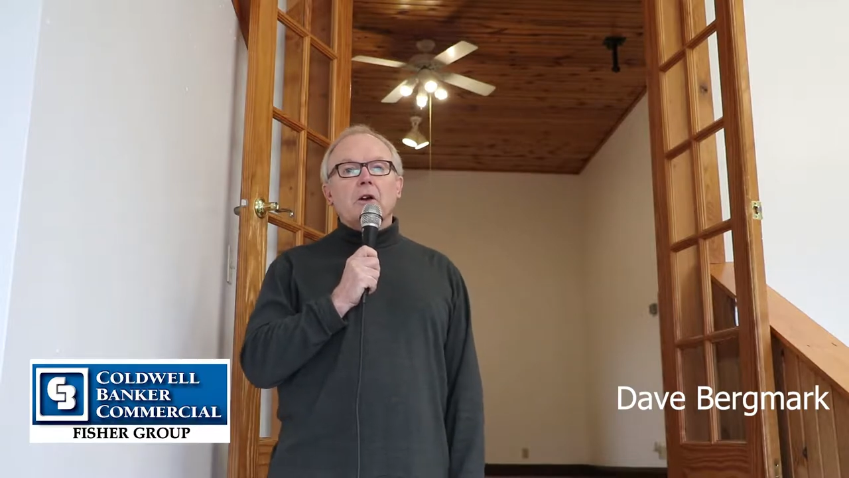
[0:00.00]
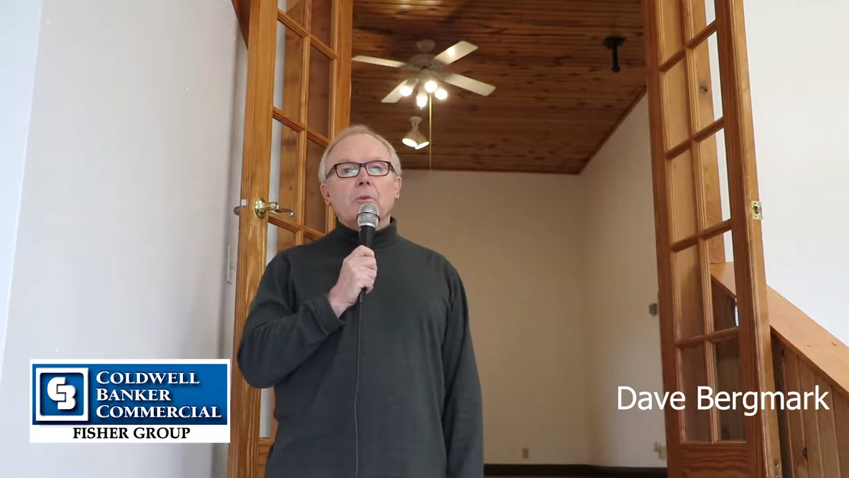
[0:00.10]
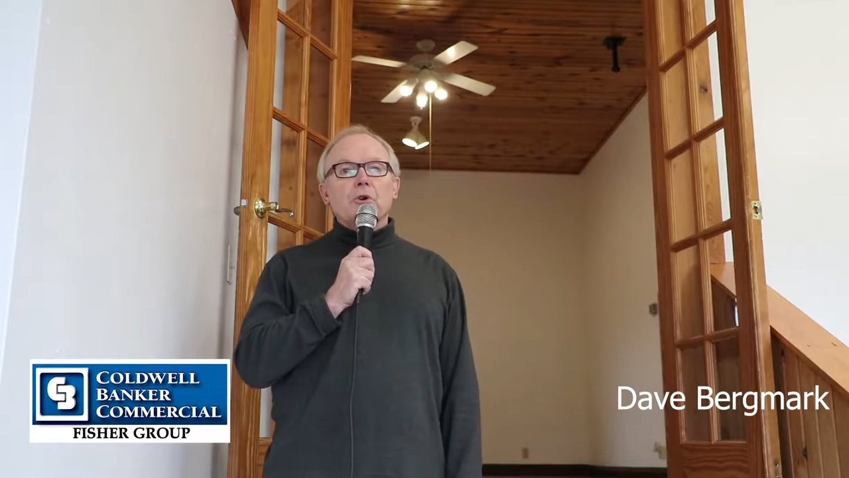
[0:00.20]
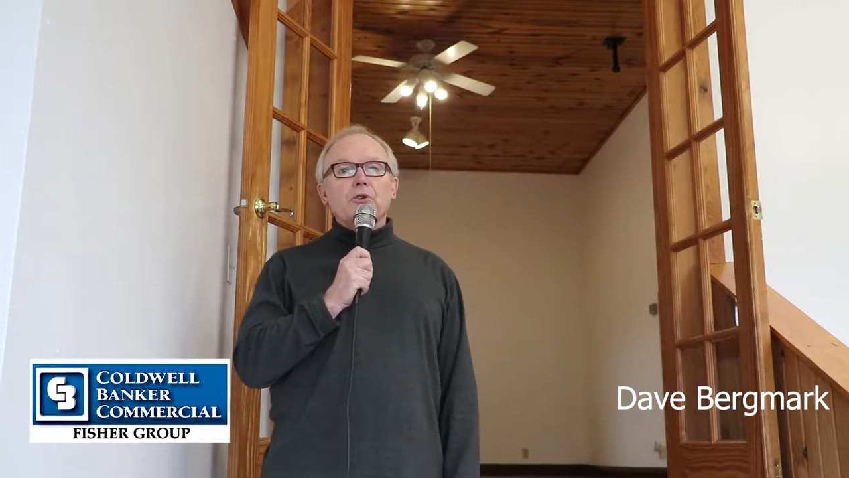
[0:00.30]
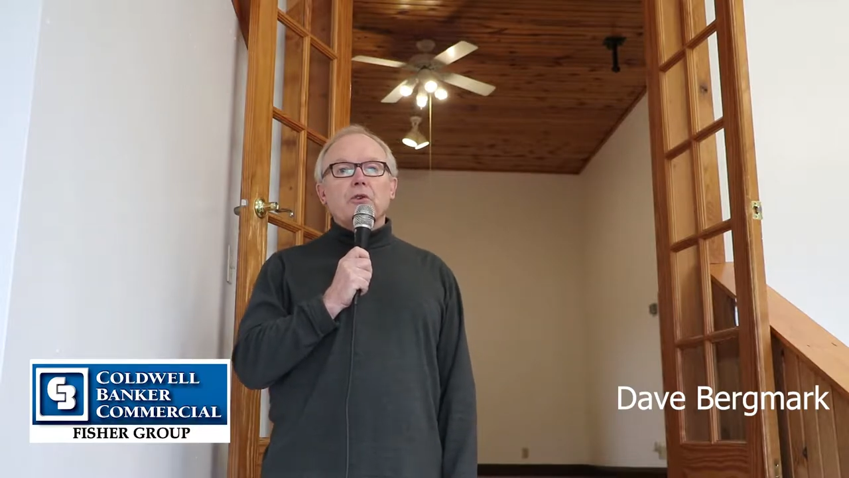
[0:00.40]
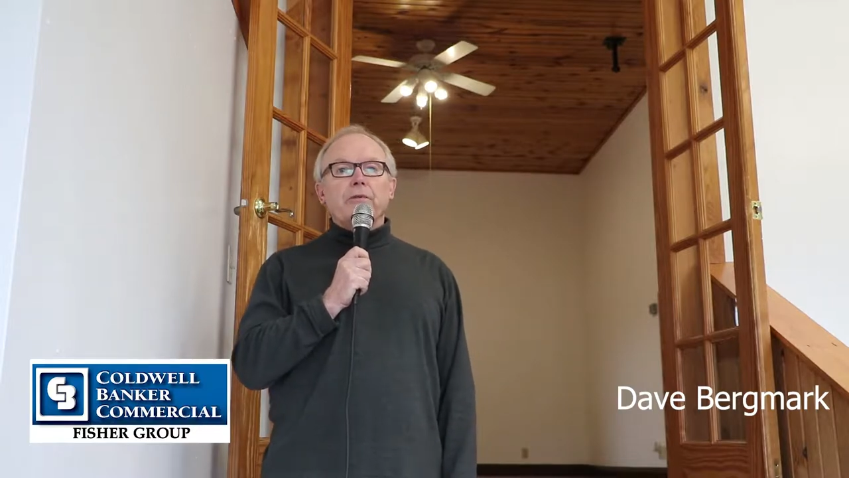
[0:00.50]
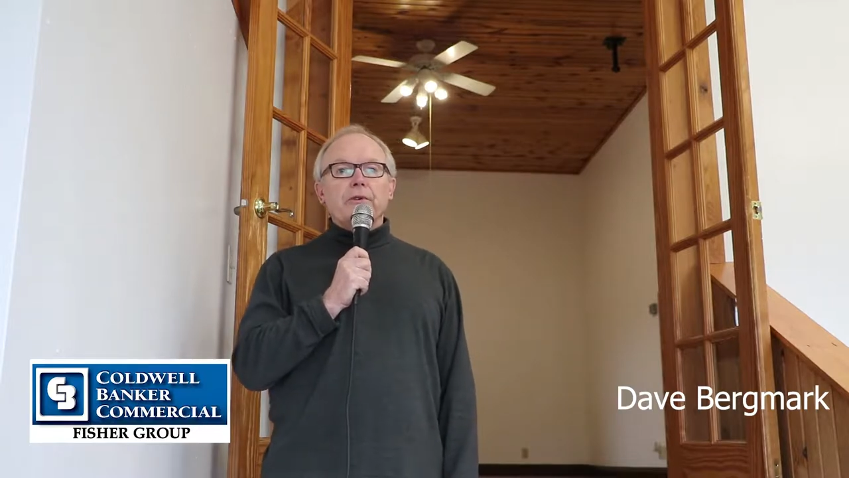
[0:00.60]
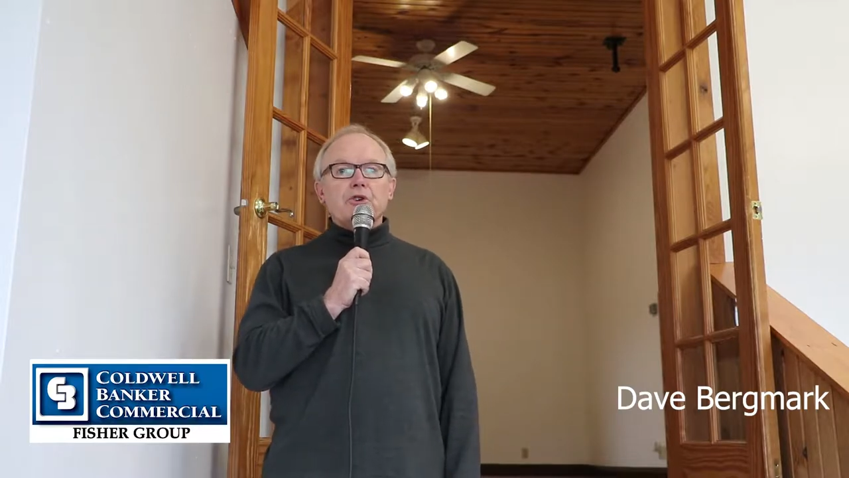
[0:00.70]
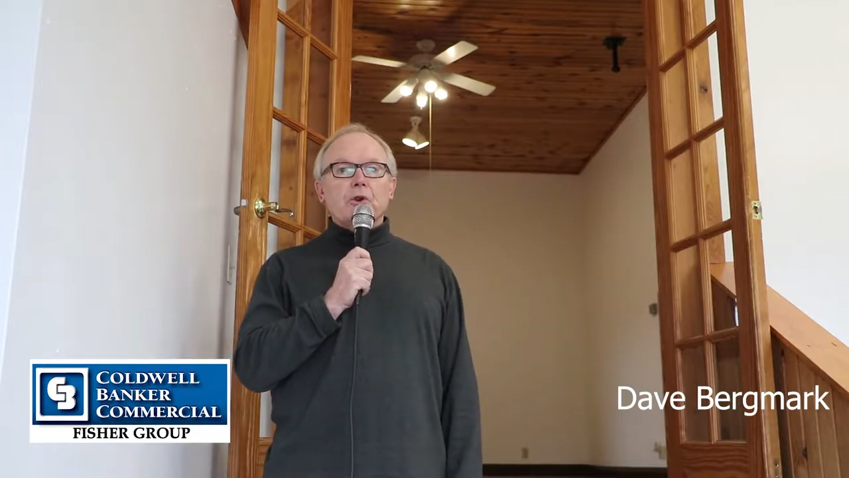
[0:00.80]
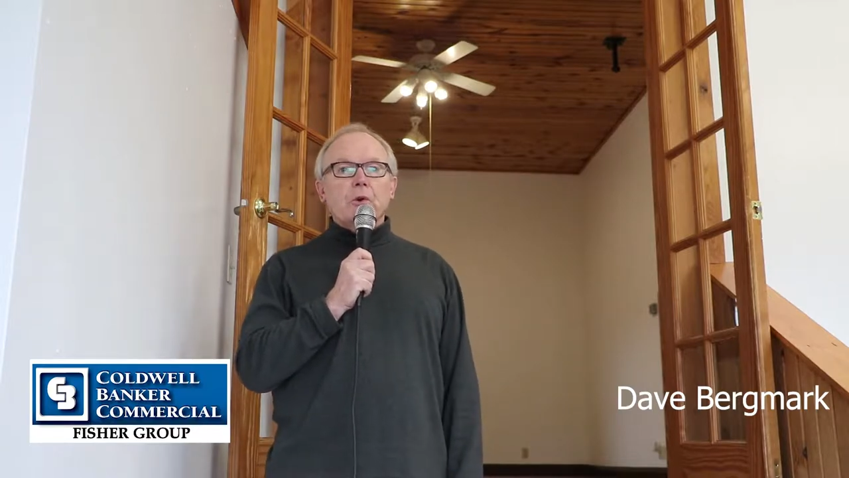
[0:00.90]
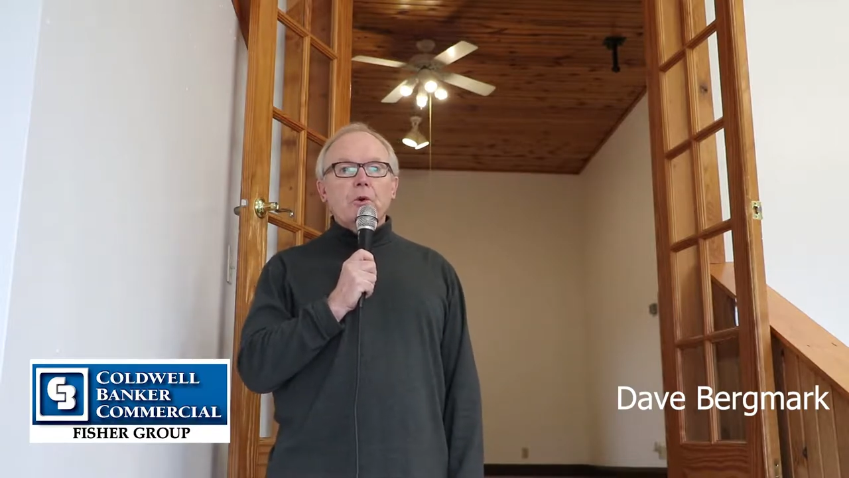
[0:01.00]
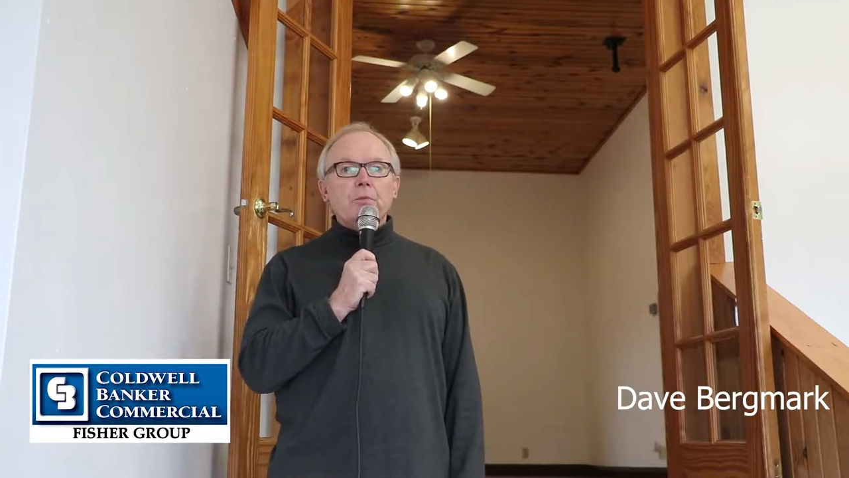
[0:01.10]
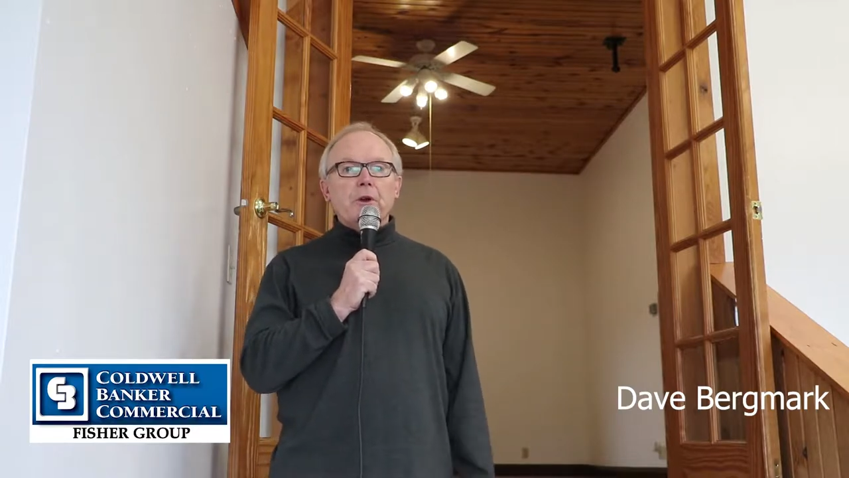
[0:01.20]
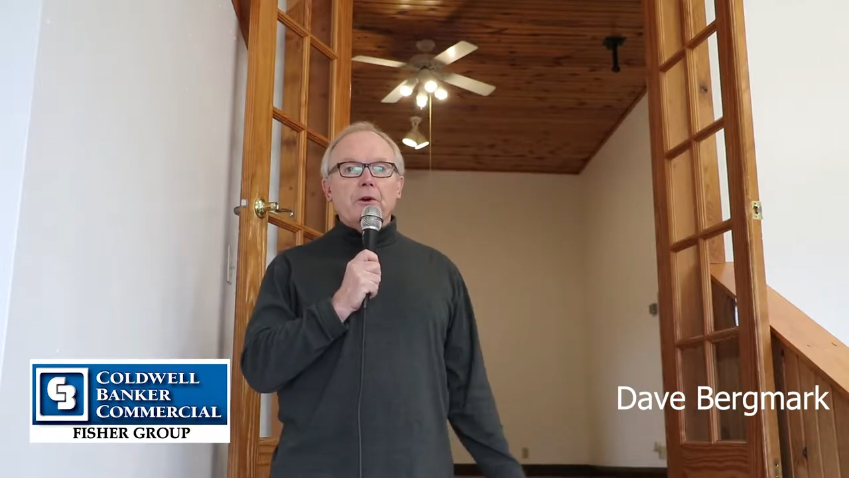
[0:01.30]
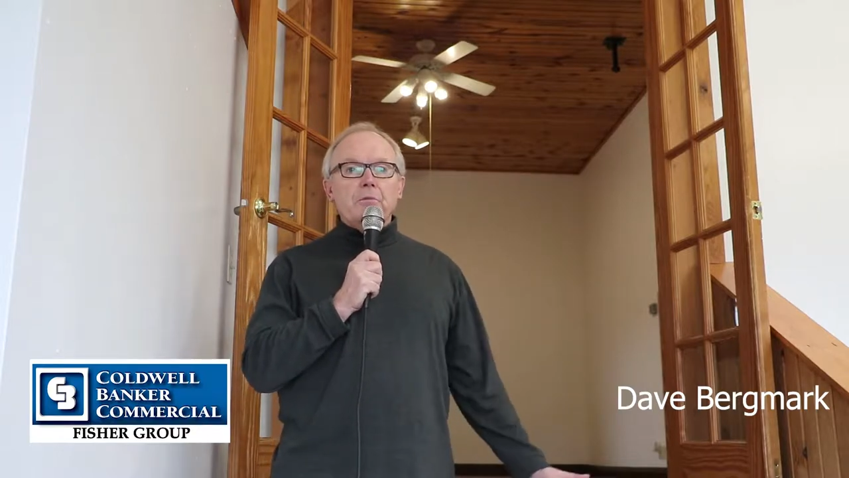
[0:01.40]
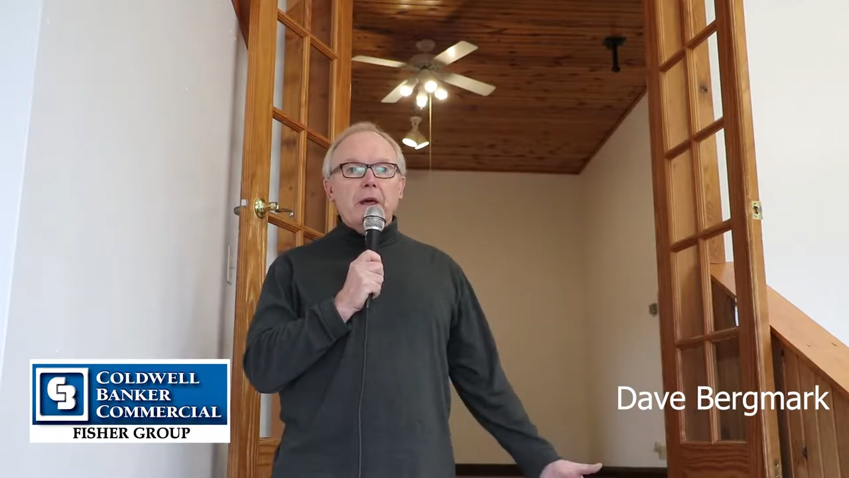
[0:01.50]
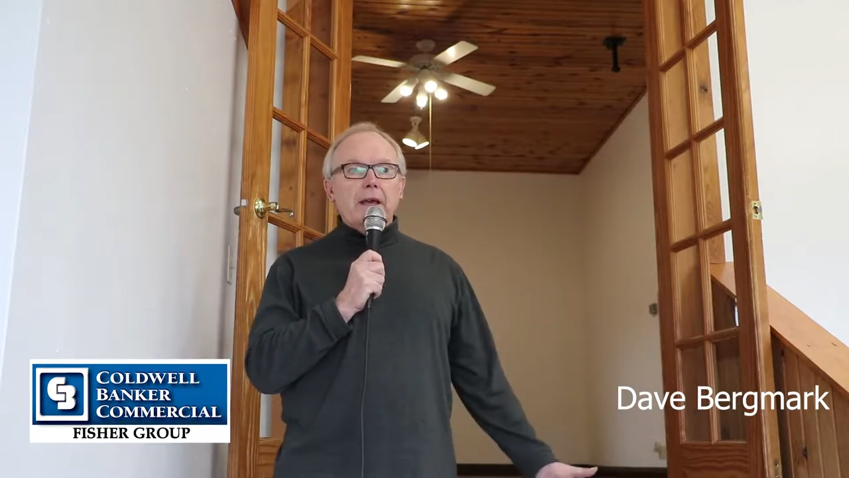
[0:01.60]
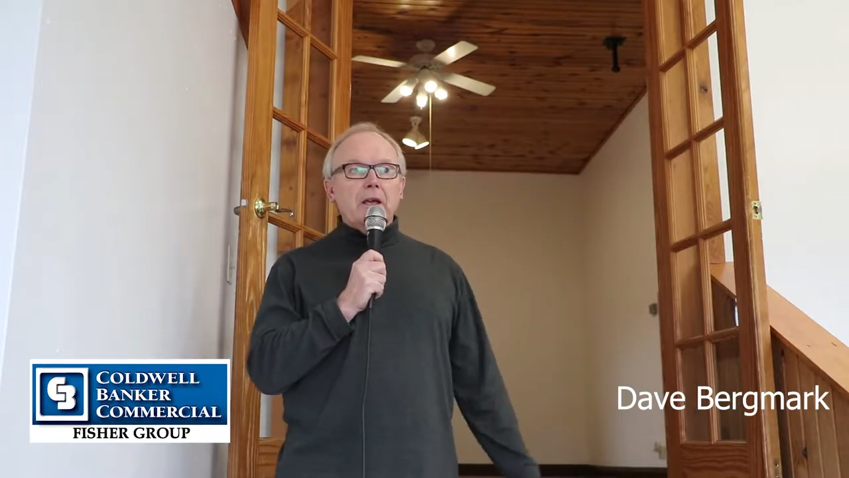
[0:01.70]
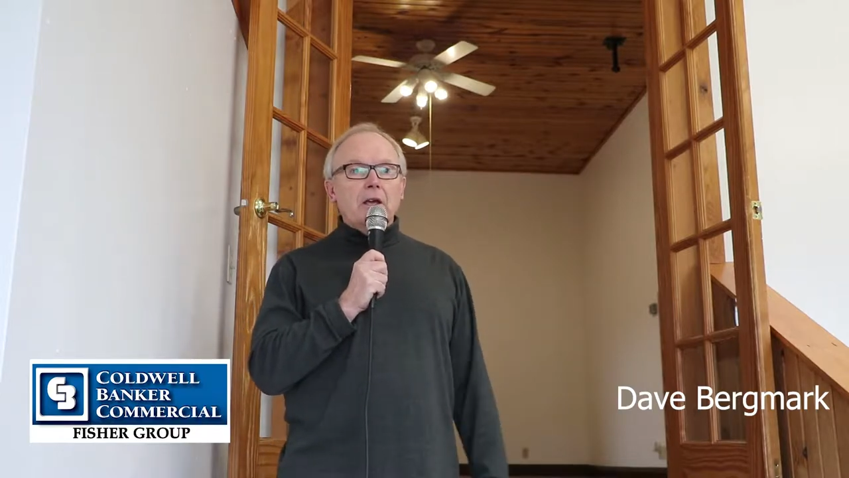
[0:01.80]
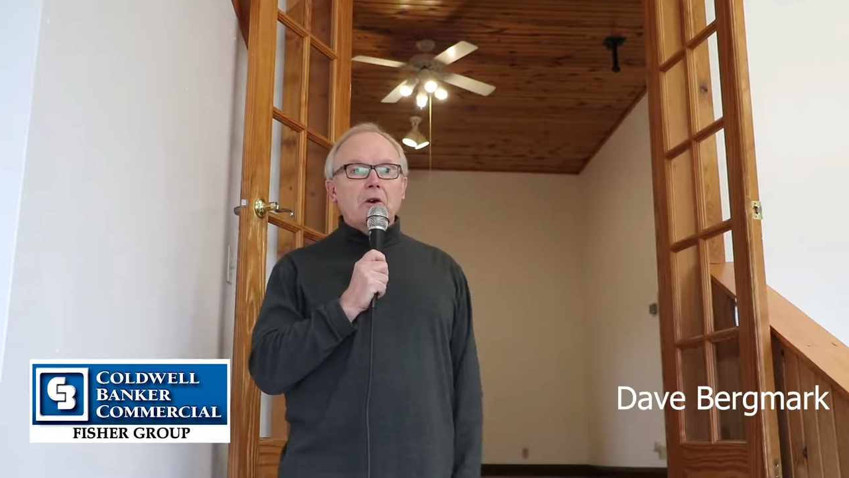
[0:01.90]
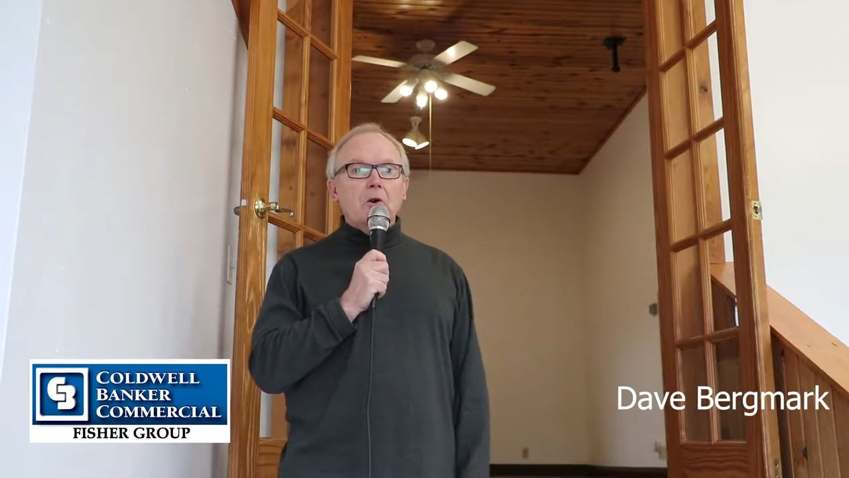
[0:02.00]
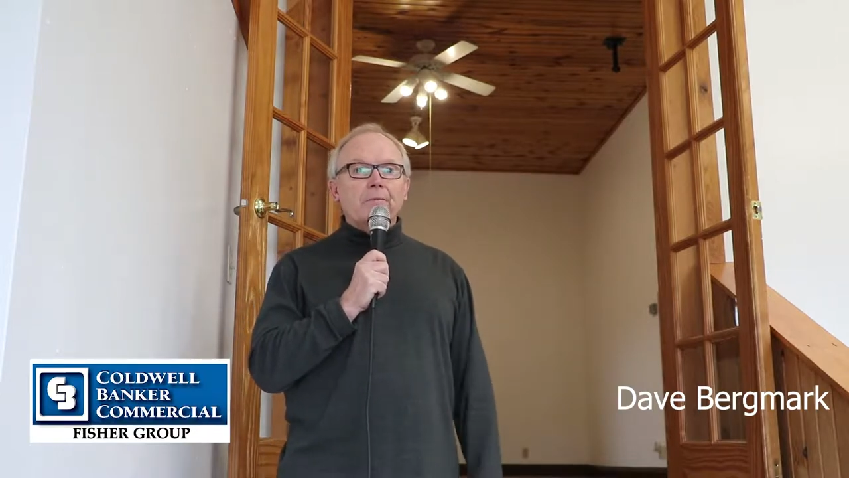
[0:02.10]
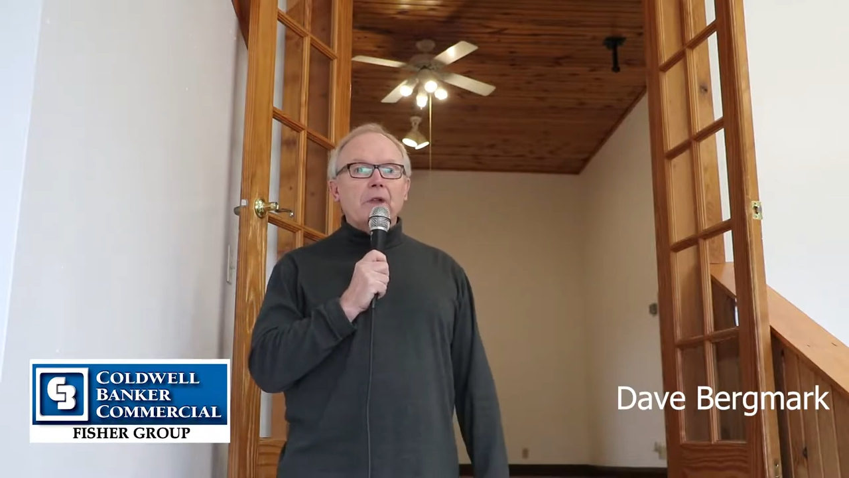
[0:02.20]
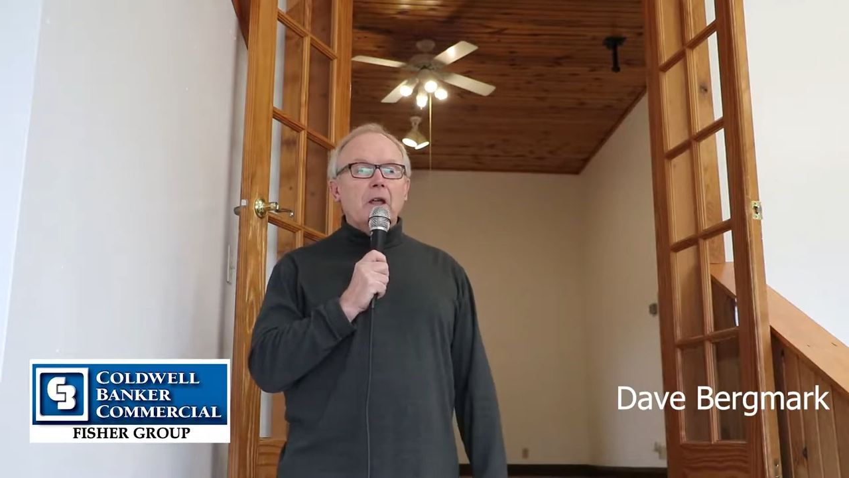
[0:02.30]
Commercial Fisher Group here in Mankato.